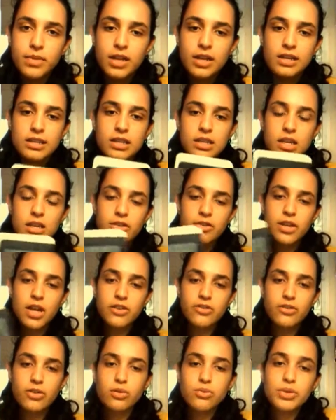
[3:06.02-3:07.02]
As an
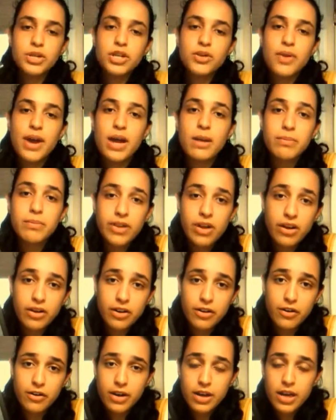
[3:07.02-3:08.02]
international reader and
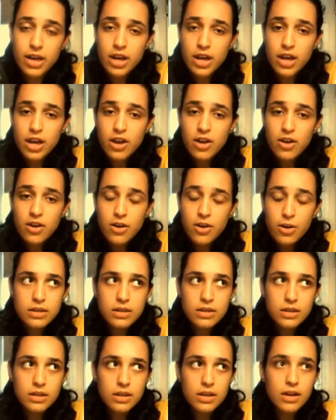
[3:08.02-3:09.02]
blogger,
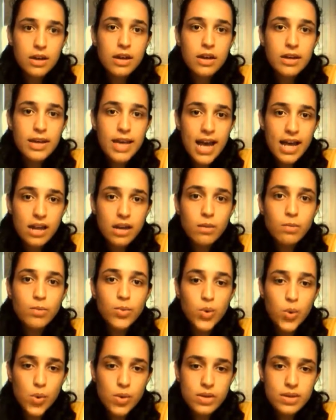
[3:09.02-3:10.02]
getting
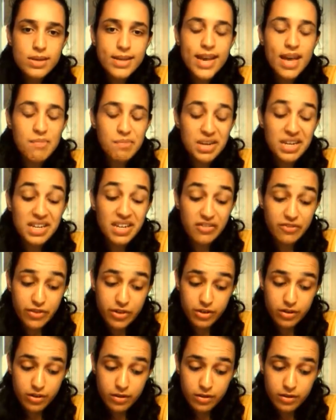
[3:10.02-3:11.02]
books can be
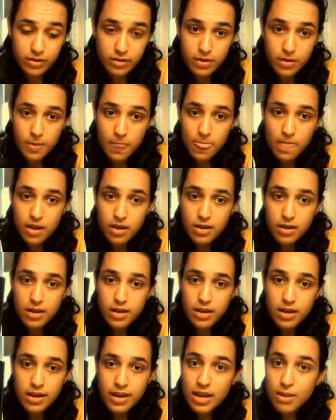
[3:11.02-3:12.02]
difficult.
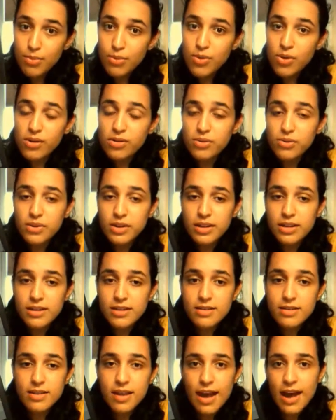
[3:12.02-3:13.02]
Ebooks really
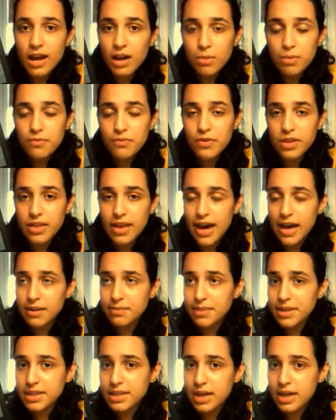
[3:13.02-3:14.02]
help with that
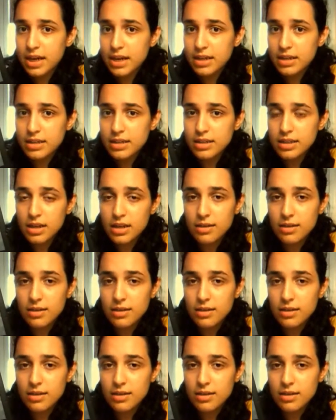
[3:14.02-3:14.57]
because